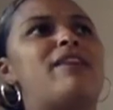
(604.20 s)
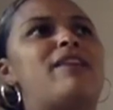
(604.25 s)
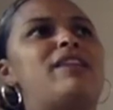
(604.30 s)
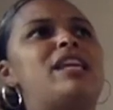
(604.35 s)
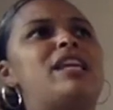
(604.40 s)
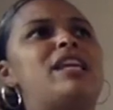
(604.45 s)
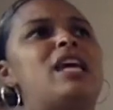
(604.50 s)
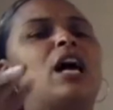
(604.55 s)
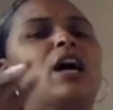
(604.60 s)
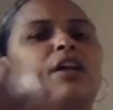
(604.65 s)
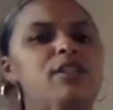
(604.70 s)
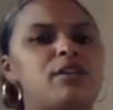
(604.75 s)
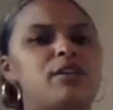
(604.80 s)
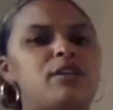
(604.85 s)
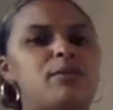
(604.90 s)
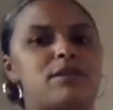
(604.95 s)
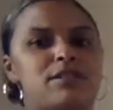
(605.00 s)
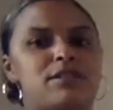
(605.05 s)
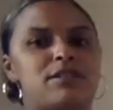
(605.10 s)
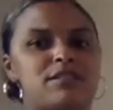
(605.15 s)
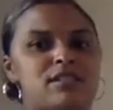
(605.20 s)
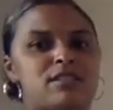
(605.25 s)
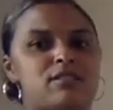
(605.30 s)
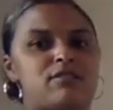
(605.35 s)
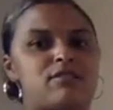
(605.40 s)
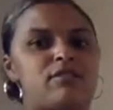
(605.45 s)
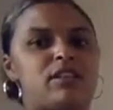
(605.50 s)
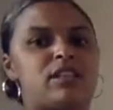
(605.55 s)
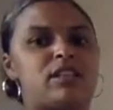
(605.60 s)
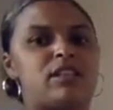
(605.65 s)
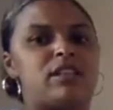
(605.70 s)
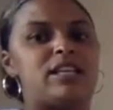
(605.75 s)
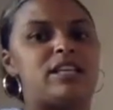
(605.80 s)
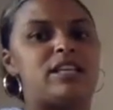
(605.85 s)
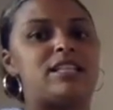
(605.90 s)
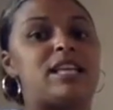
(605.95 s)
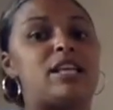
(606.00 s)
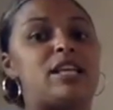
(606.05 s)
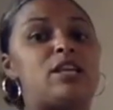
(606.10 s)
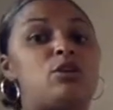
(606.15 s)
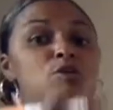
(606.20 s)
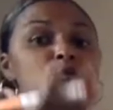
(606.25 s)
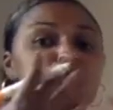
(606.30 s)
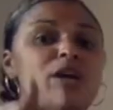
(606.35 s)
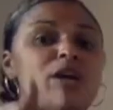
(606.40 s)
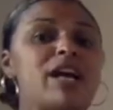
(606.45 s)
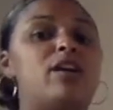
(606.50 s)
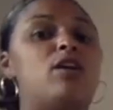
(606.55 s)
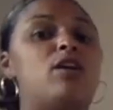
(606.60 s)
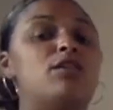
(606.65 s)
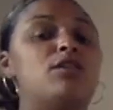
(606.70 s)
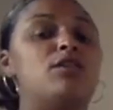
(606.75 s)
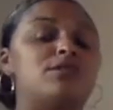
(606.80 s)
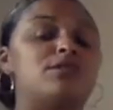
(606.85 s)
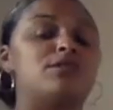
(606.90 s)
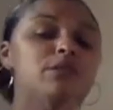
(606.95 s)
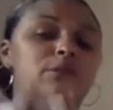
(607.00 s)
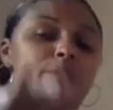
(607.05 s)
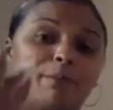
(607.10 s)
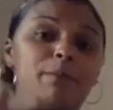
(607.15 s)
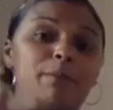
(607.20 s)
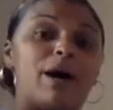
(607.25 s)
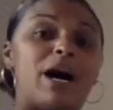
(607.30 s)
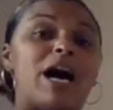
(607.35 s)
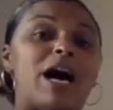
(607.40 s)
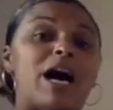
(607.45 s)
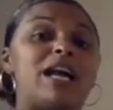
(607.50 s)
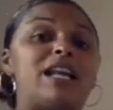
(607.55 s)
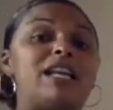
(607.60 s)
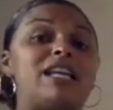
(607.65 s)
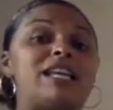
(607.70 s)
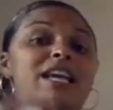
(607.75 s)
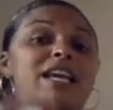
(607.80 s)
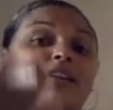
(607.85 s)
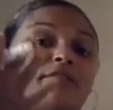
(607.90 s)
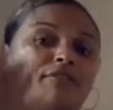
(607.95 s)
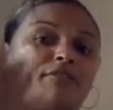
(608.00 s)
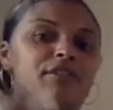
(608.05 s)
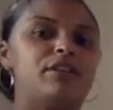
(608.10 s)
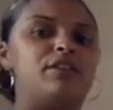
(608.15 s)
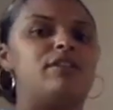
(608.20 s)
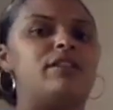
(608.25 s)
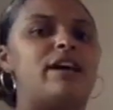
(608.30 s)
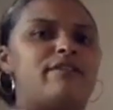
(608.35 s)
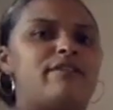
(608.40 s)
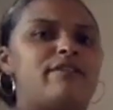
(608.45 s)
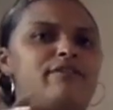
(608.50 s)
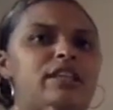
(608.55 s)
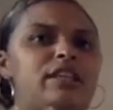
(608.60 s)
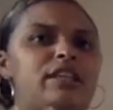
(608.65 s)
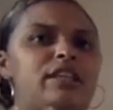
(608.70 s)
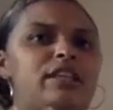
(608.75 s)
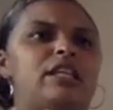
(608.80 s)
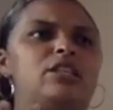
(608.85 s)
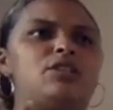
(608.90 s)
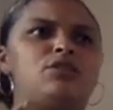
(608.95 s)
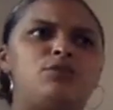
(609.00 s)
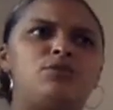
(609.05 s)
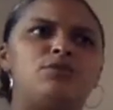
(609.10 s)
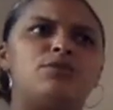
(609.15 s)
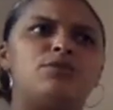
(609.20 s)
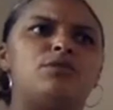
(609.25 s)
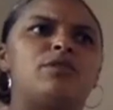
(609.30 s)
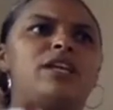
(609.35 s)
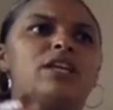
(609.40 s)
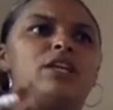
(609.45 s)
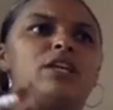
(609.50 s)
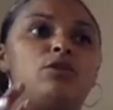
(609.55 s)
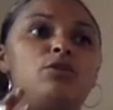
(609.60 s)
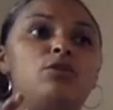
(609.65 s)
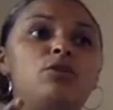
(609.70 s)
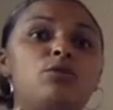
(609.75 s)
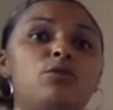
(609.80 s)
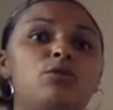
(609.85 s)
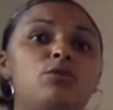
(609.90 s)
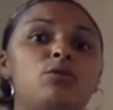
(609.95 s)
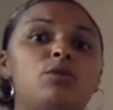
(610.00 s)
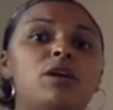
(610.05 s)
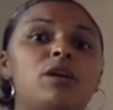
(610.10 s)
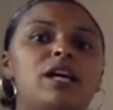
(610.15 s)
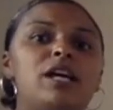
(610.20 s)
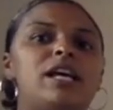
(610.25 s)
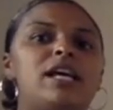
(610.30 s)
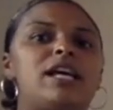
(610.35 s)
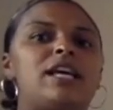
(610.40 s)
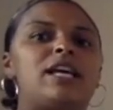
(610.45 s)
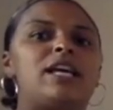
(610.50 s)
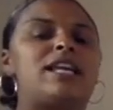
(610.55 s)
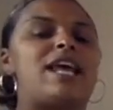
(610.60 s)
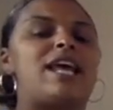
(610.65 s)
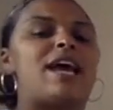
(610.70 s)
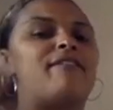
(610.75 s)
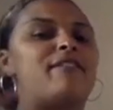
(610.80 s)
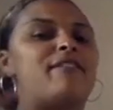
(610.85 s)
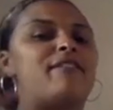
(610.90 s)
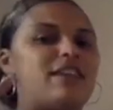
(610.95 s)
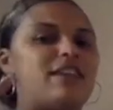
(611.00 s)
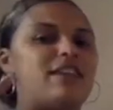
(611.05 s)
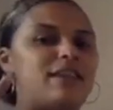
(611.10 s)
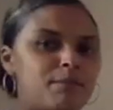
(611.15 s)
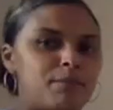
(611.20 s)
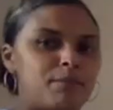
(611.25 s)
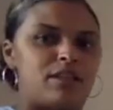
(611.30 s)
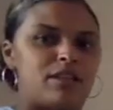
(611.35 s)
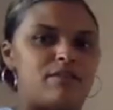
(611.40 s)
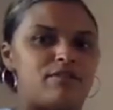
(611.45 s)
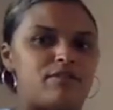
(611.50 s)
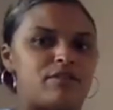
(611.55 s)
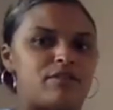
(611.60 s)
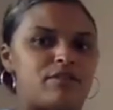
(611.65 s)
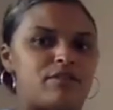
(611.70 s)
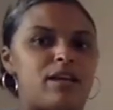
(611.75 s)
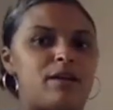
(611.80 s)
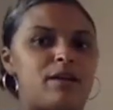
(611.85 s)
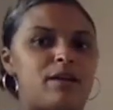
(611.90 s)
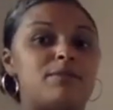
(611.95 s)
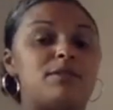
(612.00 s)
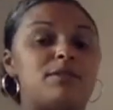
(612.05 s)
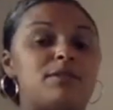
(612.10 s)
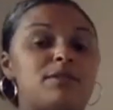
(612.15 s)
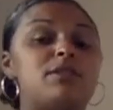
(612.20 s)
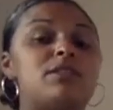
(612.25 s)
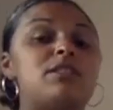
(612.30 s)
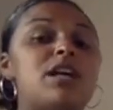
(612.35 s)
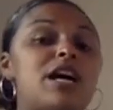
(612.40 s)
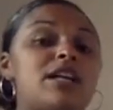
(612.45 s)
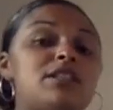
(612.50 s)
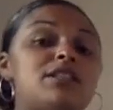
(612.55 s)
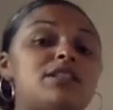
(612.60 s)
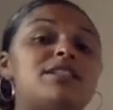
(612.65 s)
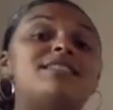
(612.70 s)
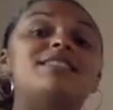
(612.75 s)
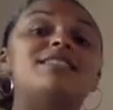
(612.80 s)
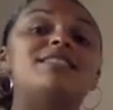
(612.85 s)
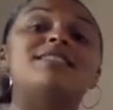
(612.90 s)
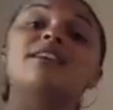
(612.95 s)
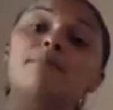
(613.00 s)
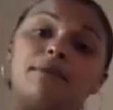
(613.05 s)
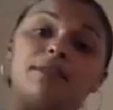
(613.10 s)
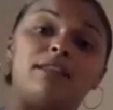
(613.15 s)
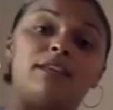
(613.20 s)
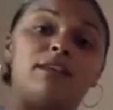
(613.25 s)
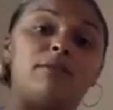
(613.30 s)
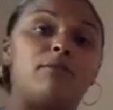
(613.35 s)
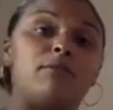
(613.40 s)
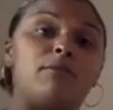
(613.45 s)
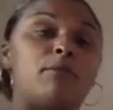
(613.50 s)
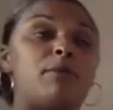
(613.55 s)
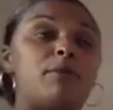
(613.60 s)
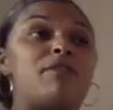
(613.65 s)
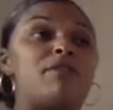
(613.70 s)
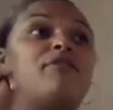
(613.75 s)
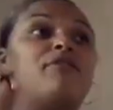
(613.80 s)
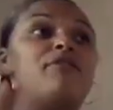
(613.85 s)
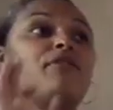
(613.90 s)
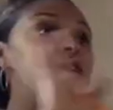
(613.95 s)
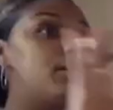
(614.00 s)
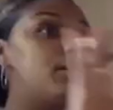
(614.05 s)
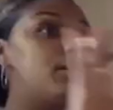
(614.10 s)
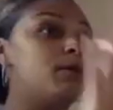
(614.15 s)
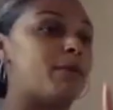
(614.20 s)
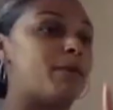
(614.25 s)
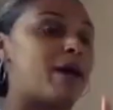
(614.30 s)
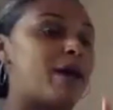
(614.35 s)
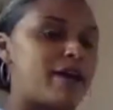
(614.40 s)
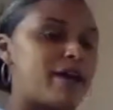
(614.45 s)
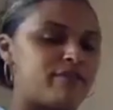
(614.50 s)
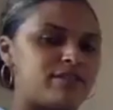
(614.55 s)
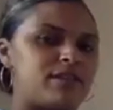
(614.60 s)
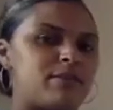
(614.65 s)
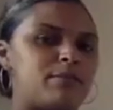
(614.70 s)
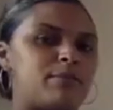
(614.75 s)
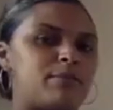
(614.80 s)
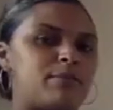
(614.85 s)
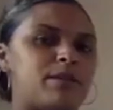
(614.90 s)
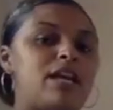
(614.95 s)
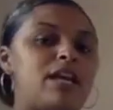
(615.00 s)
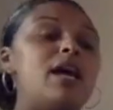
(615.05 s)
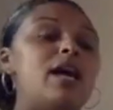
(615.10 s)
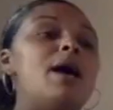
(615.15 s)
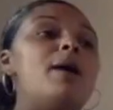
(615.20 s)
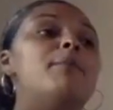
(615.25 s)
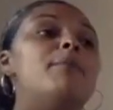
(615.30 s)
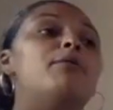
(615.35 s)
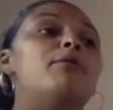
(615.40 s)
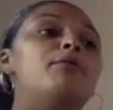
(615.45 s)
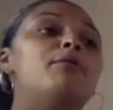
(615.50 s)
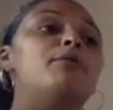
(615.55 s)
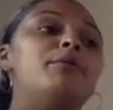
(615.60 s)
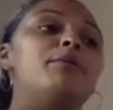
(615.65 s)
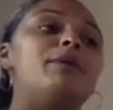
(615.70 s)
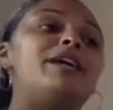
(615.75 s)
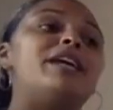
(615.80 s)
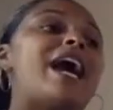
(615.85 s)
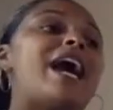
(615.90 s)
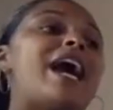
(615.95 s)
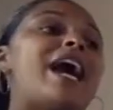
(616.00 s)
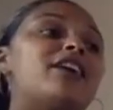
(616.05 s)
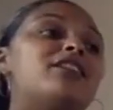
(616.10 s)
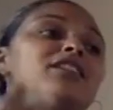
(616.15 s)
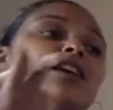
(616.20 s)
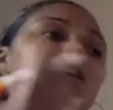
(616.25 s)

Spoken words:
the other person is feeling, and you try to also embody and feel that feeling too, so that you can have empathy for them. So it's not just sympathy when we feel bad for somebody, but when we can actually